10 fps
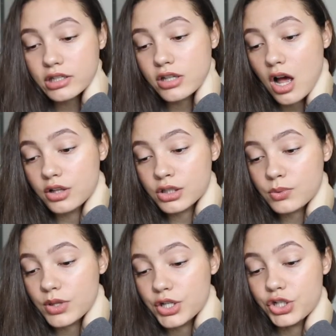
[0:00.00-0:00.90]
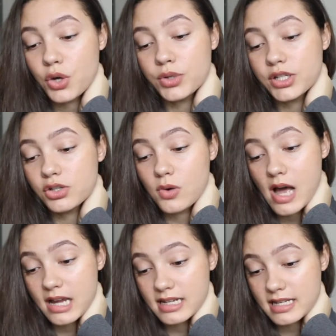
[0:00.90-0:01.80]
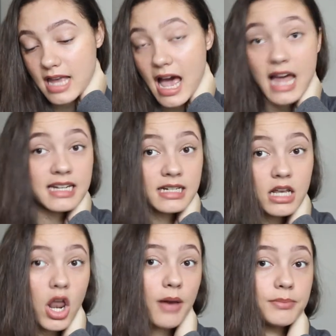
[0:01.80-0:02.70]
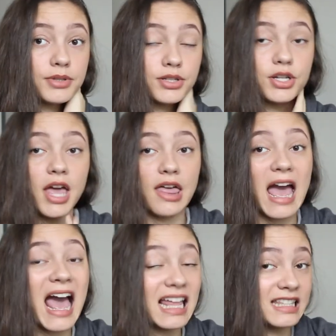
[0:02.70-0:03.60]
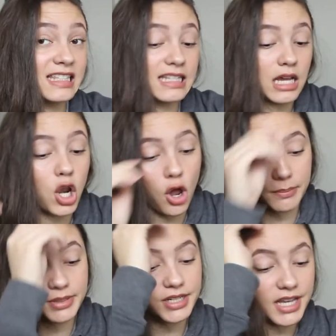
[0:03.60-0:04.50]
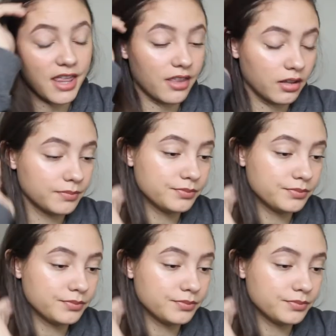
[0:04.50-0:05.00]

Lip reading: stands with his shoulders square and his hands clasped together.